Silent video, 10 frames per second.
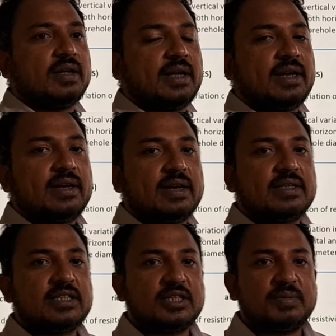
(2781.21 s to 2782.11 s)
In
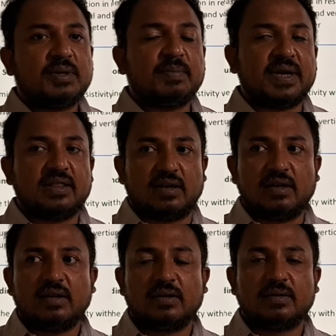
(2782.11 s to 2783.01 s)
resistivity
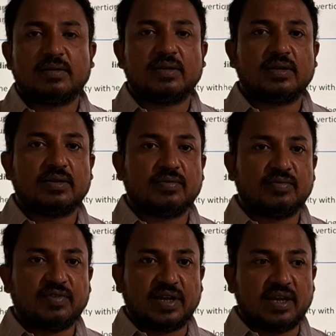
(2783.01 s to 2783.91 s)
method,
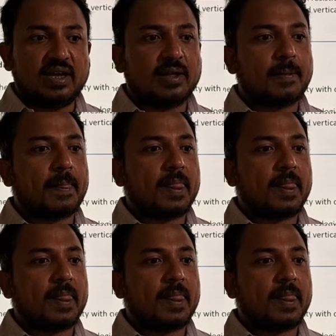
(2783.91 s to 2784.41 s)
we